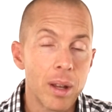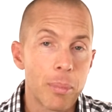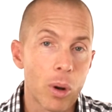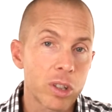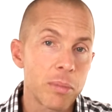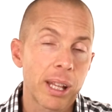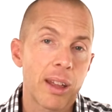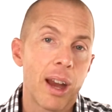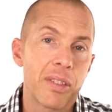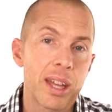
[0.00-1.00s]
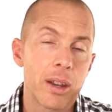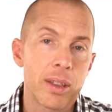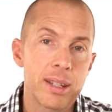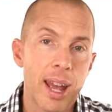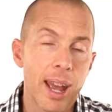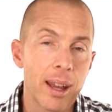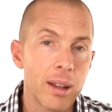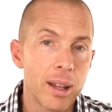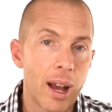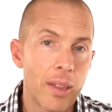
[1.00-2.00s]
But ultimately, at the end of the day,
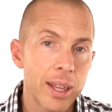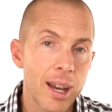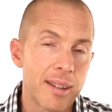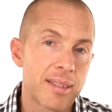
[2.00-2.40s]
I think God's